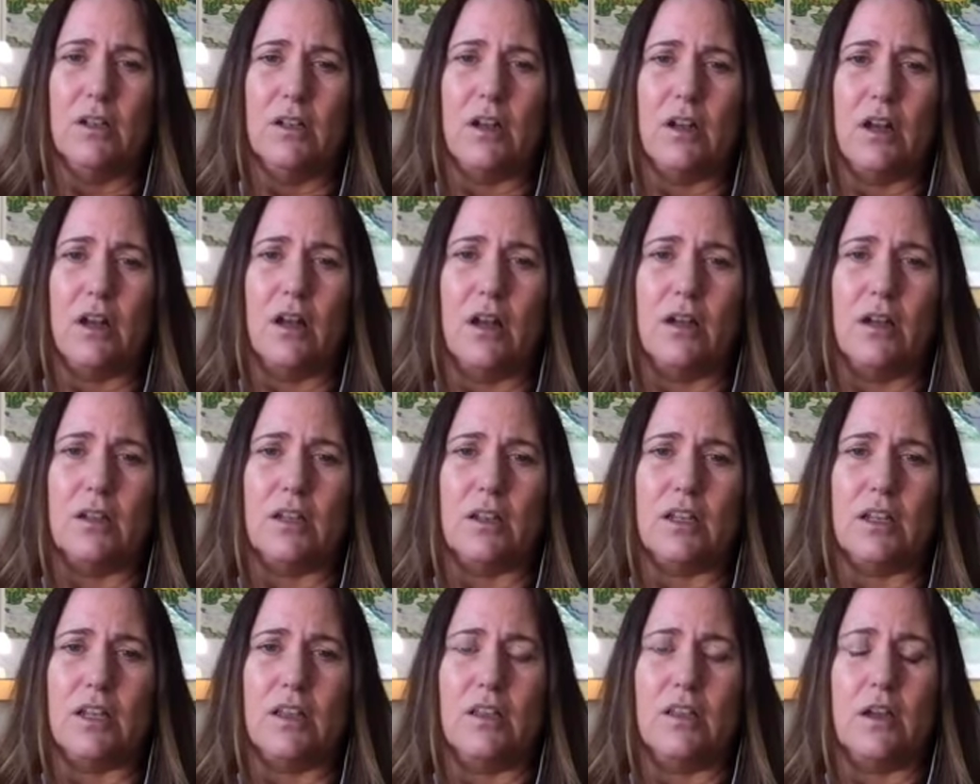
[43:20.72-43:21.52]

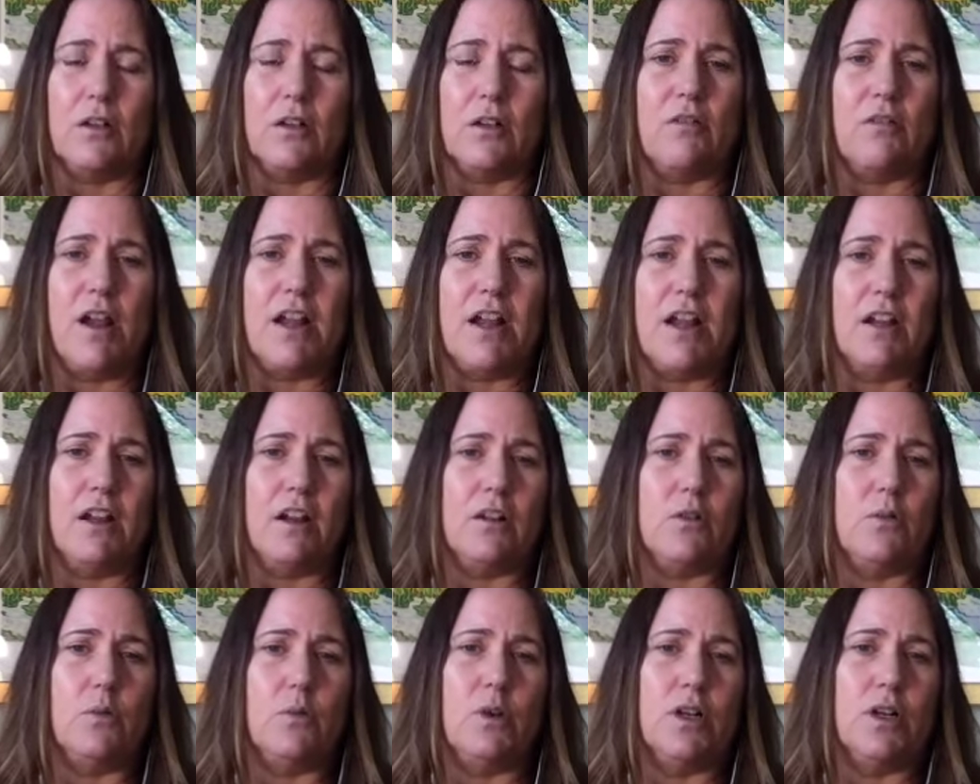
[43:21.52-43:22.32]
Kinloch Rannoch,
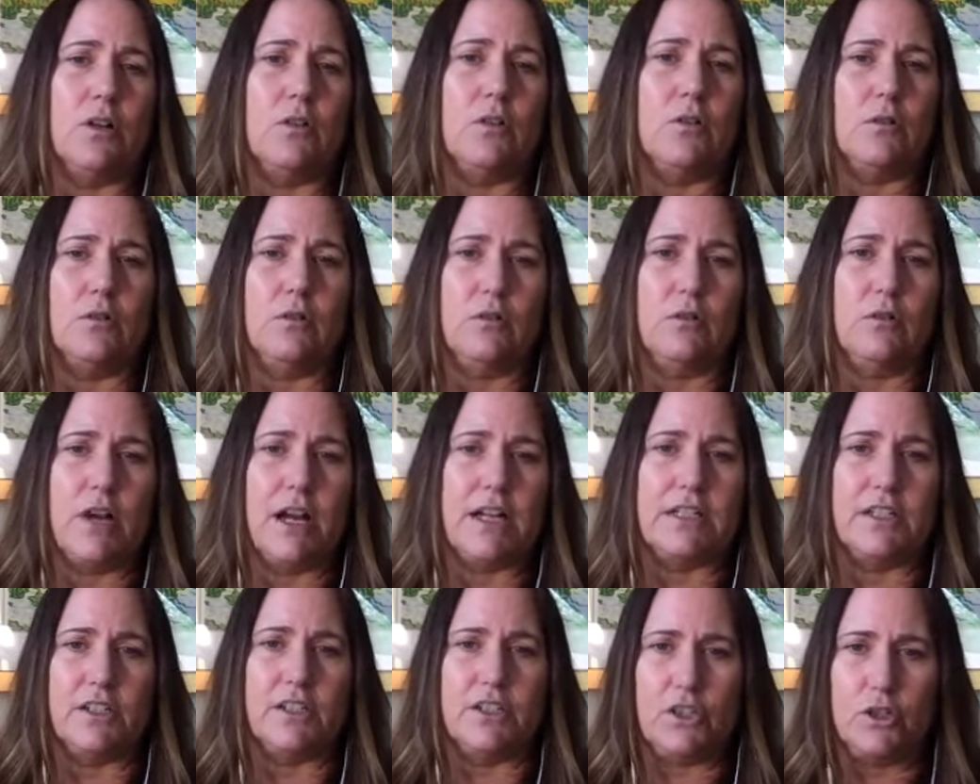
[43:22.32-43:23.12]
where Craig
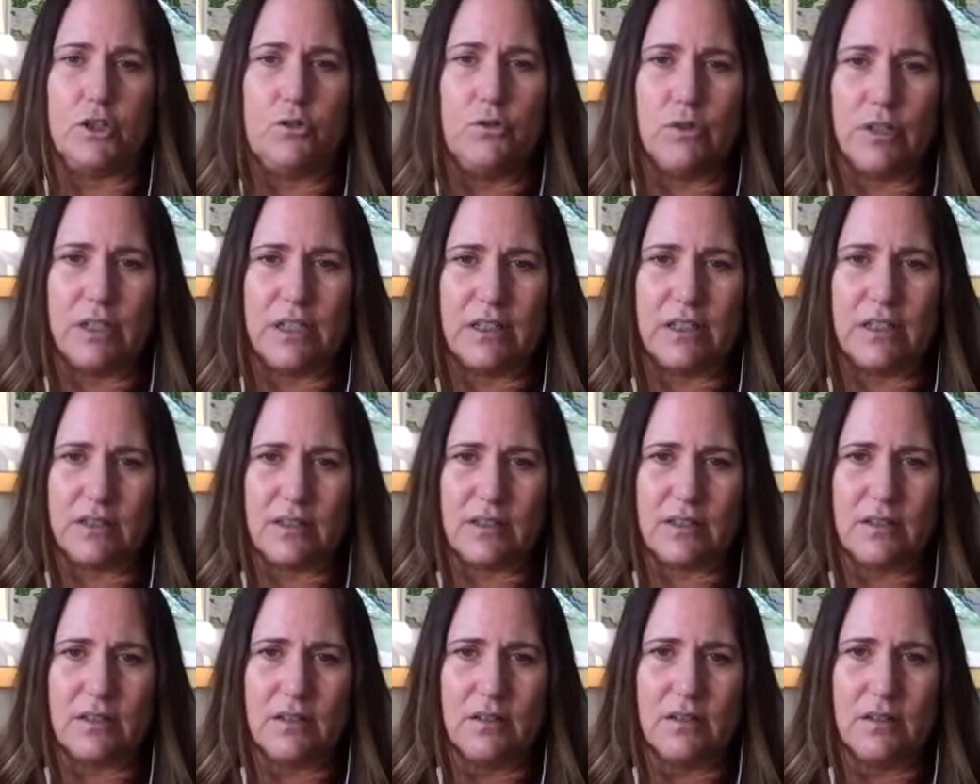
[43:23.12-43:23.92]
Nadoon is.
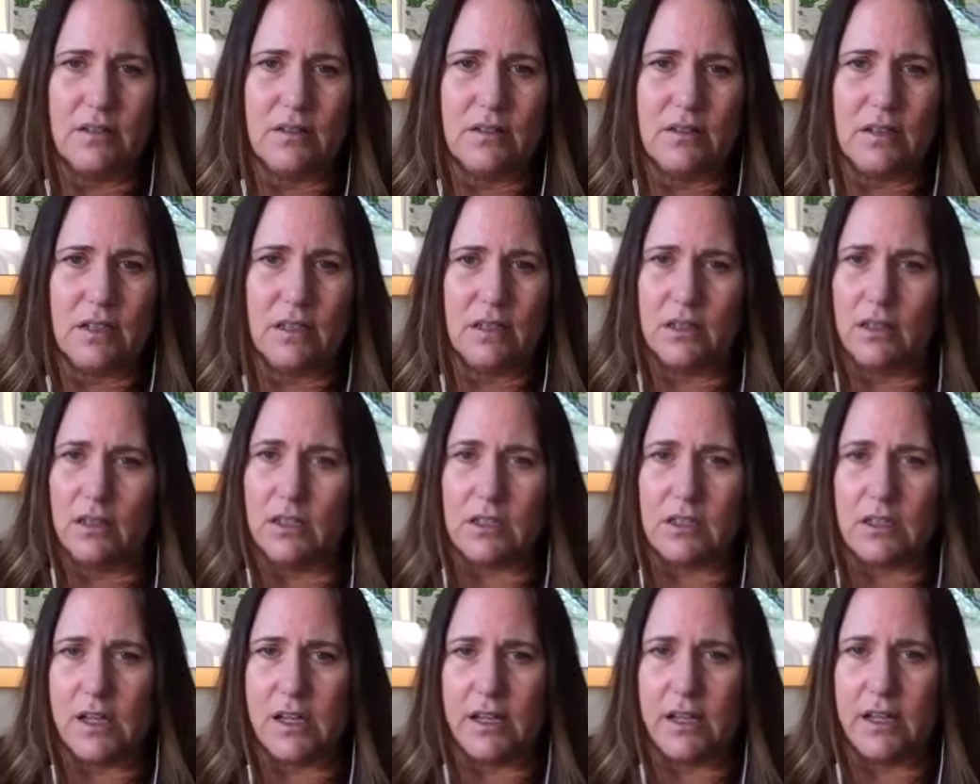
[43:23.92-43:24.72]
It
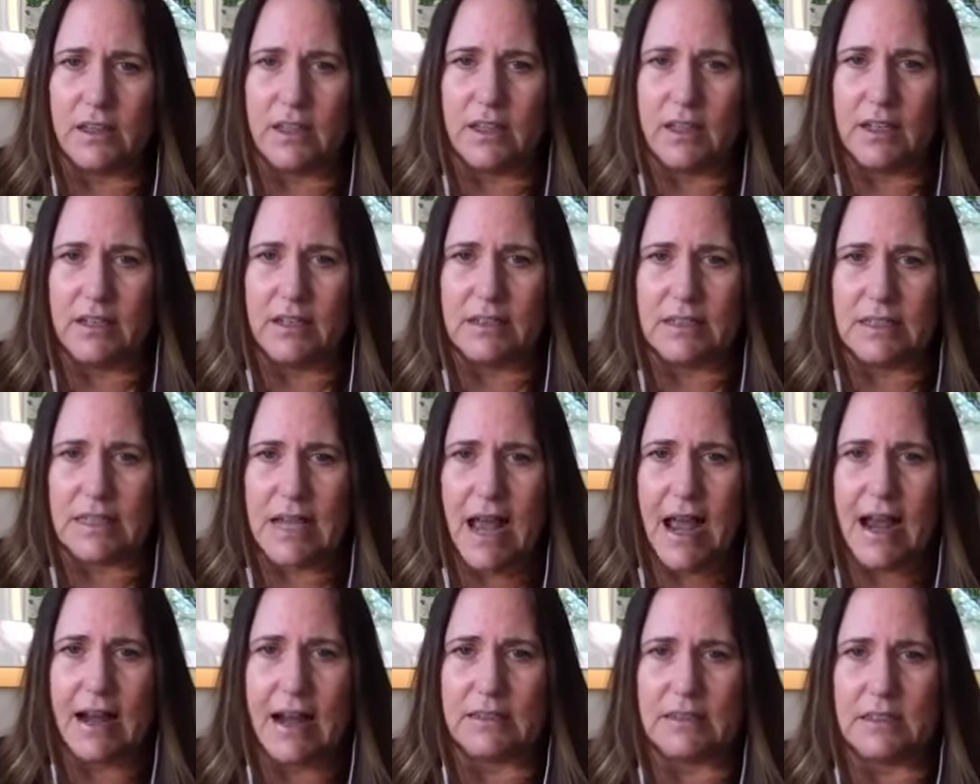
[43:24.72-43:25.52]
looked like the
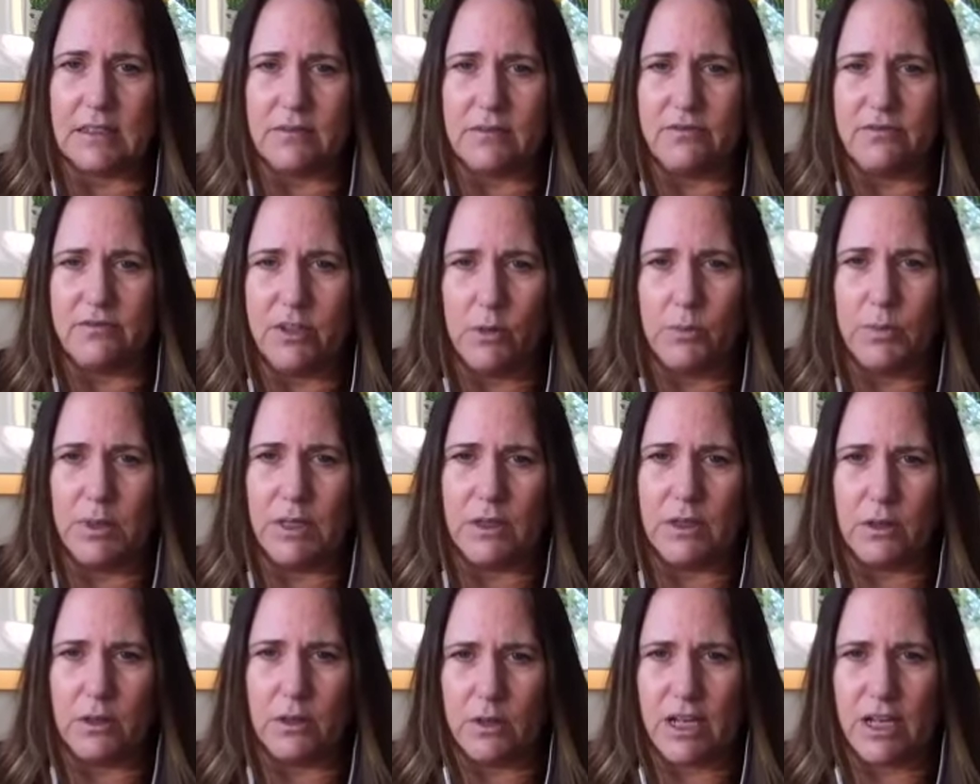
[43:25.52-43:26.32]
exact filming
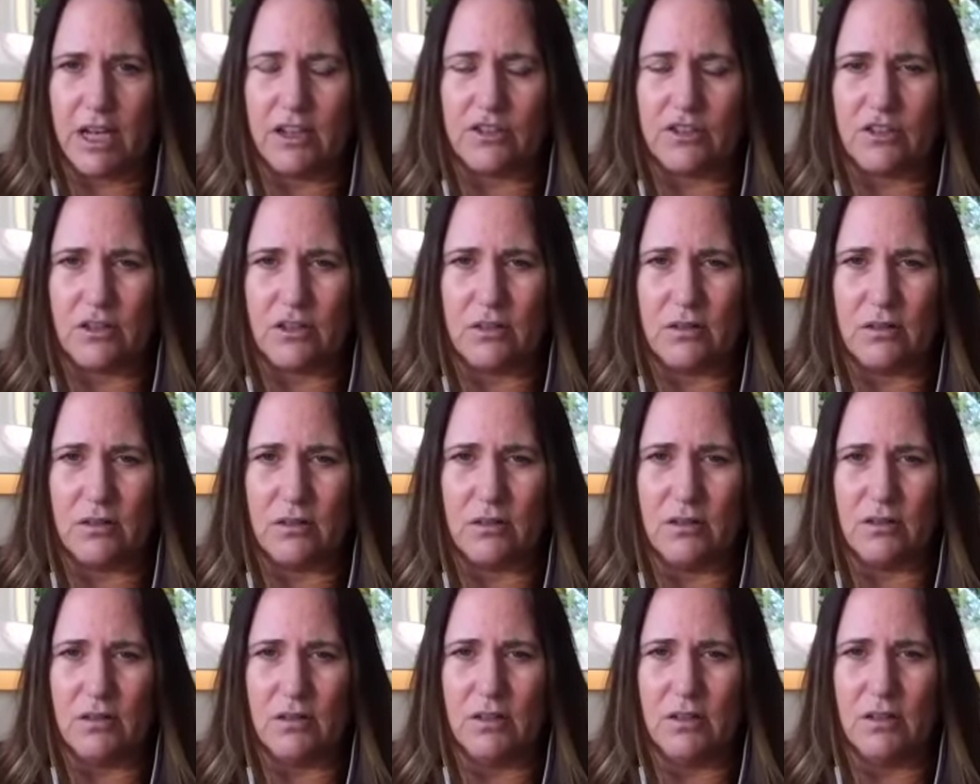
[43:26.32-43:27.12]
location,
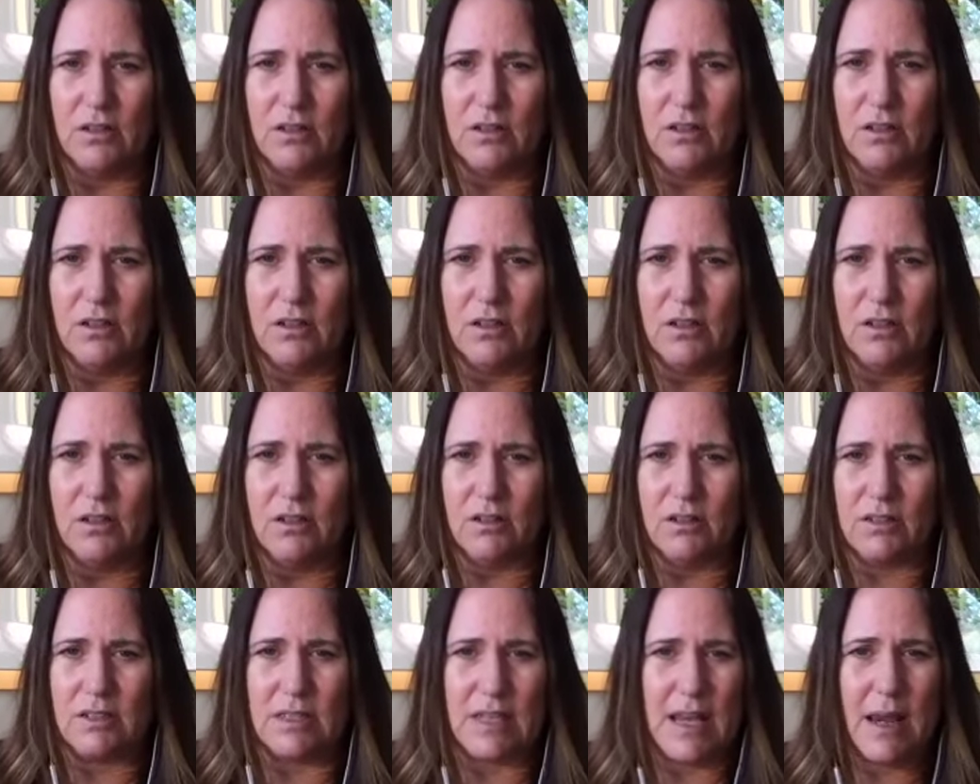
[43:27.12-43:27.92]

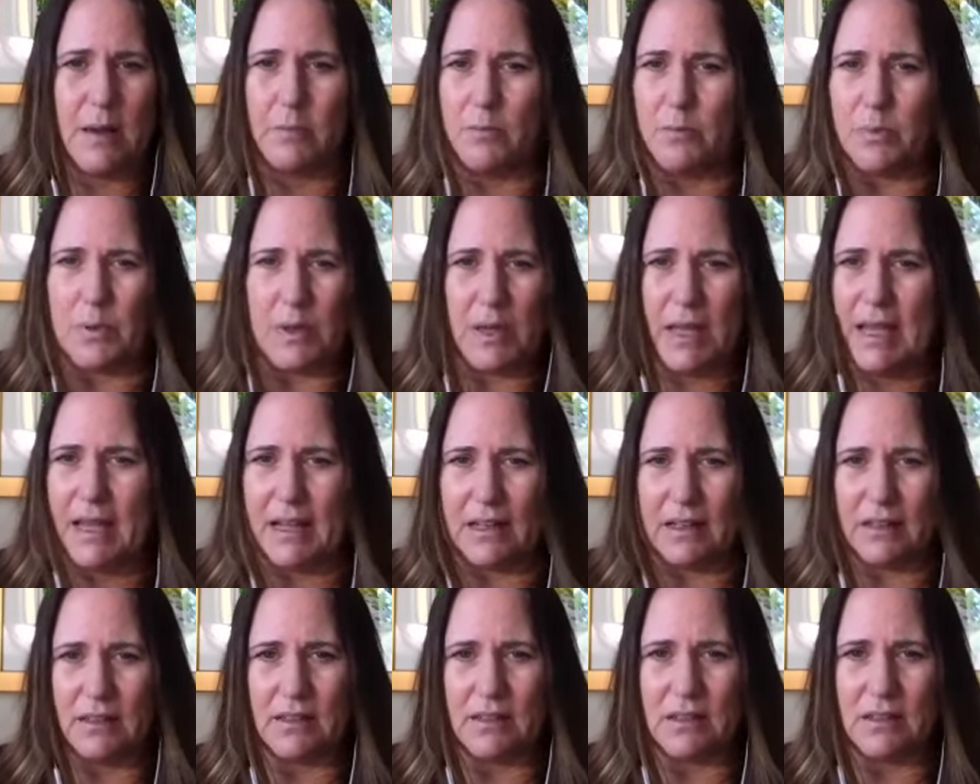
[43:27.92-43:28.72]
the same
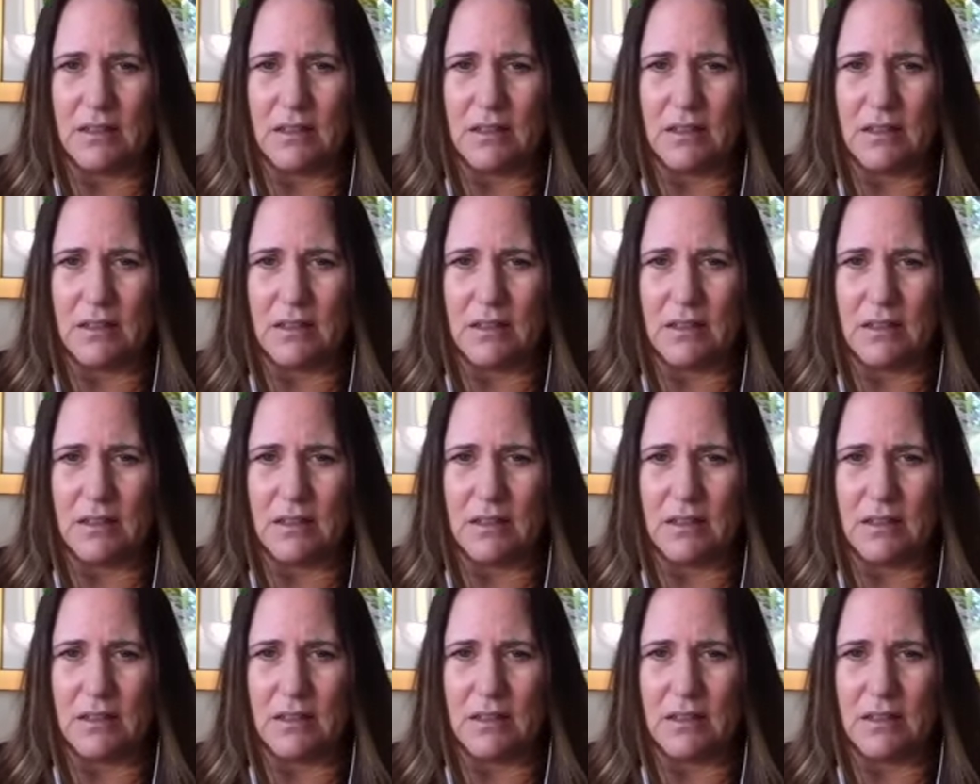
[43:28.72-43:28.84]
place.